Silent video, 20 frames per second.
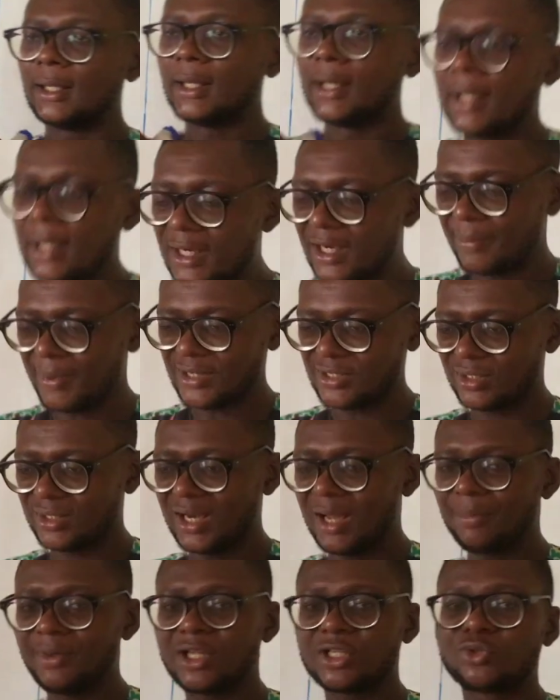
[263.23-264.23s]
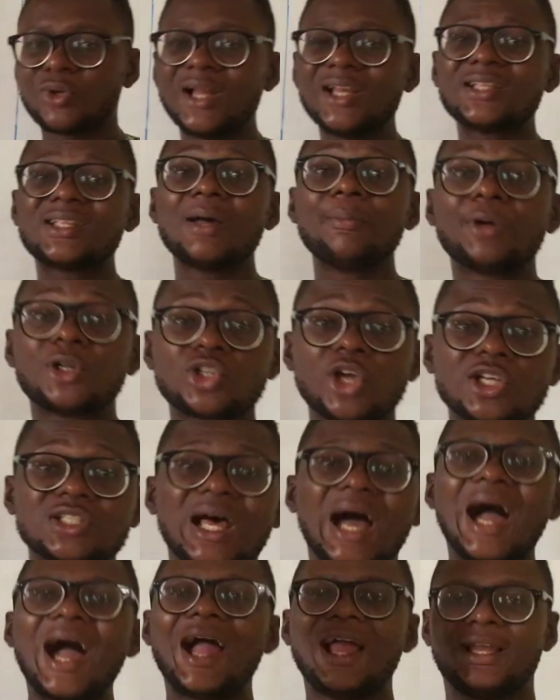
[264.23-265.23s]
in a particular place where the temperature is
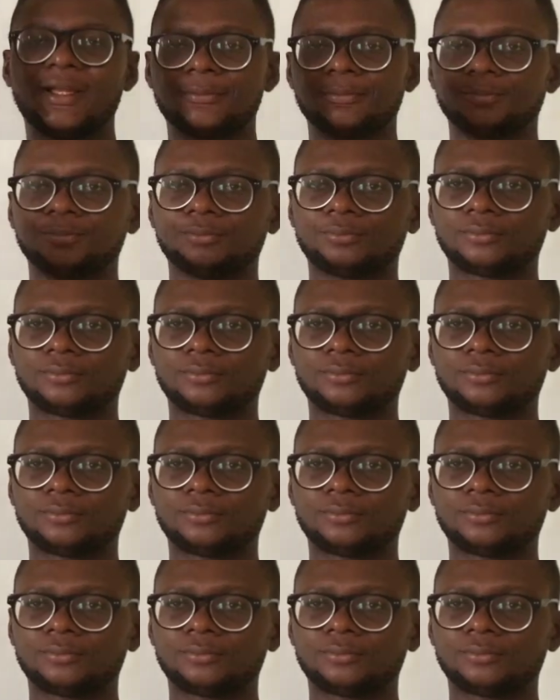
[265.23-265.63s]
high,